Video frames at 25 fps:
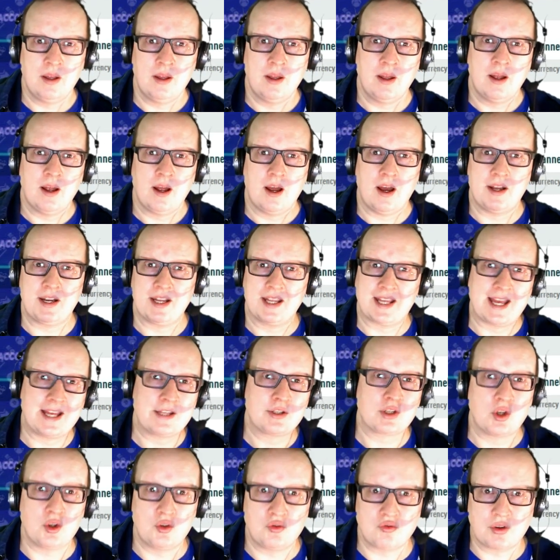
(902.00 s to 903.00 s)
and it gains
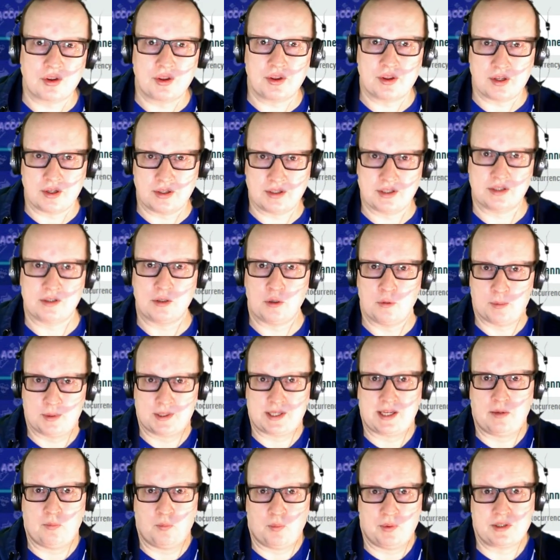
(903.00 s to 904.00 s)

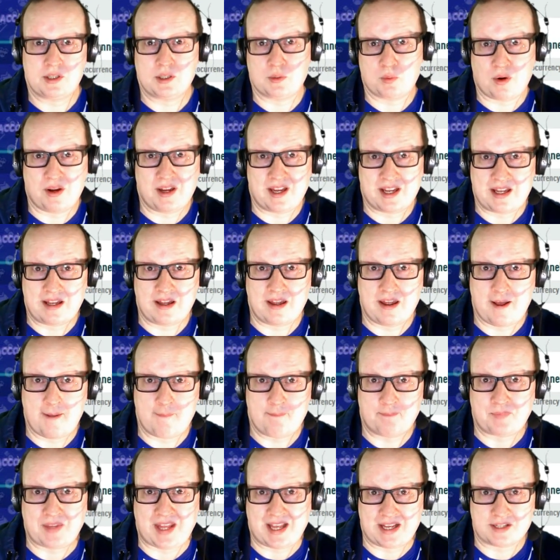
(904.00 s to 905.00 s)
132%, which is what
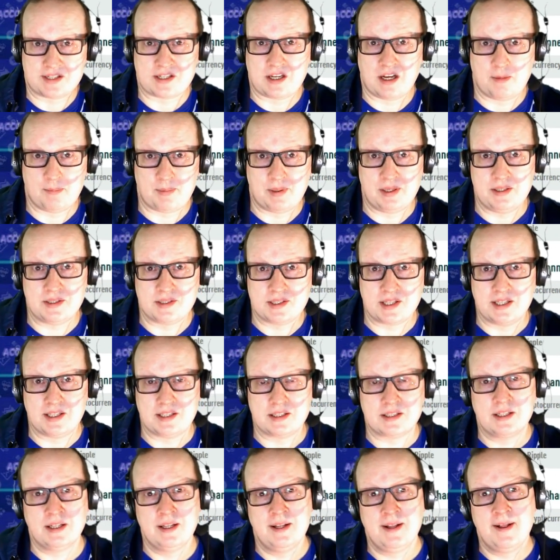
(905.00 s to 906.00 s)
XRP
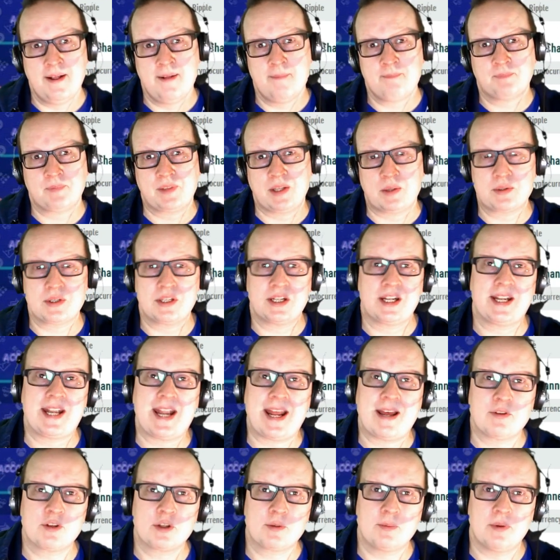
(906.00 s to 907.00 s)
did. There was an
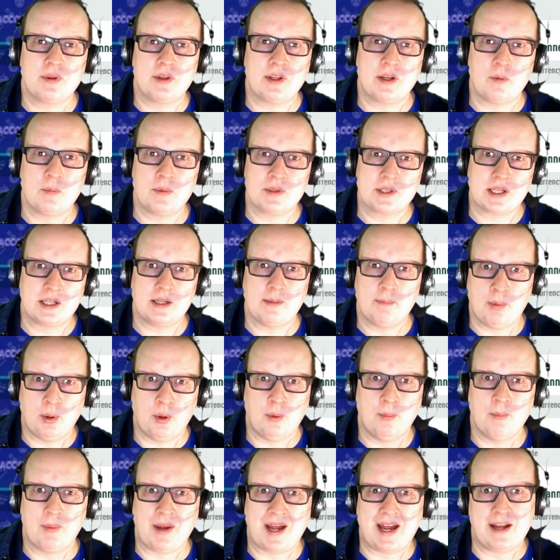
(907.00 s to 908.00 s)
announcement that it was going to
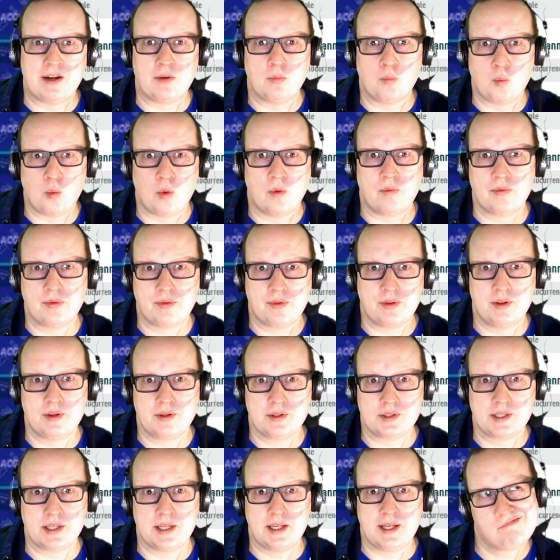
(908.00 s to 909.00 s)
pump at
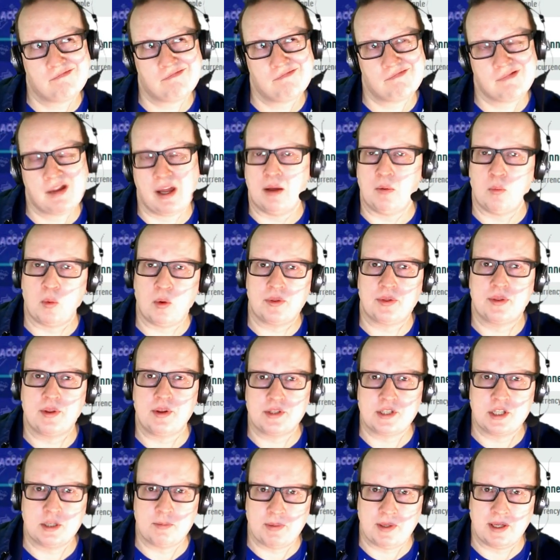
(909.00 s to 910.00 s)

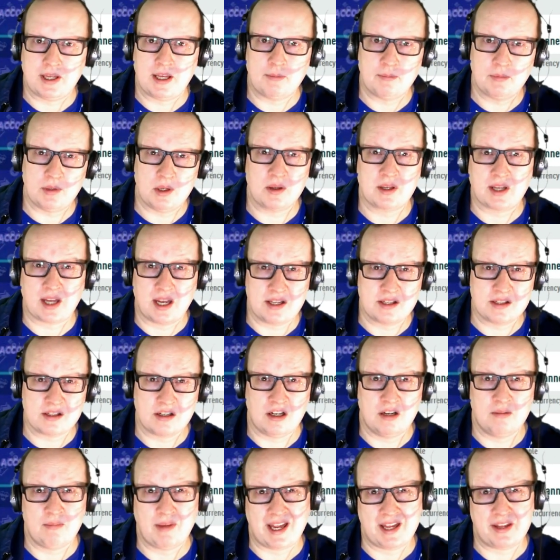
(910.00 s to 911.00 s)
1:30 p.m. UK
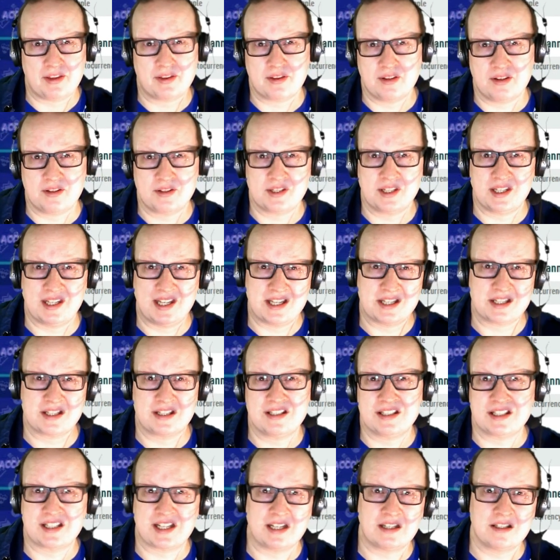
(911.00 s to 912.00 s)
time, 8:30 Eastern
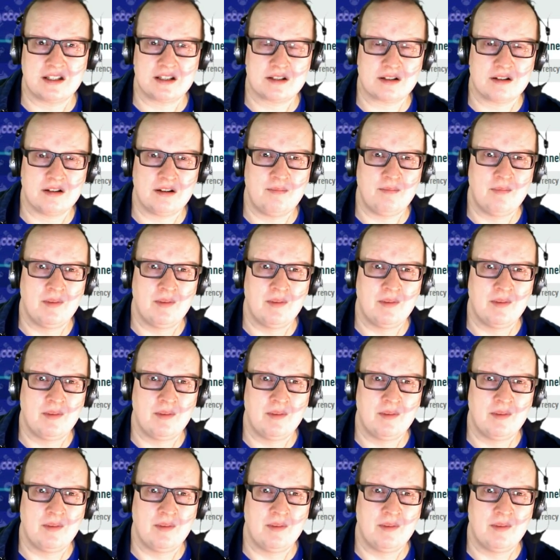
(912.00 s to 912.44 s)
Standard Time.